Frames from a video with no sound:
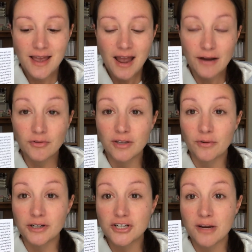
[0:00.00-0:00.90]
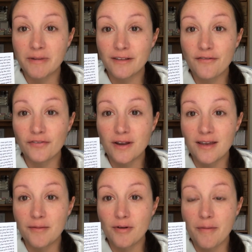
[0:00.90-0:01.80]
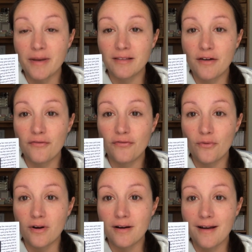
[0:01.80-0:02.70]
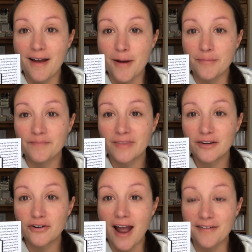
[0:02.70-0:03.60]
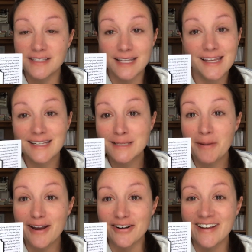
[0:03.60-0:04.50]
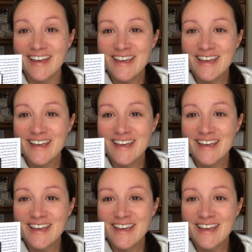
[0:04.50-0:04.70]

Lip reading: I really want to share my love for him and my love for crafts that he inspired.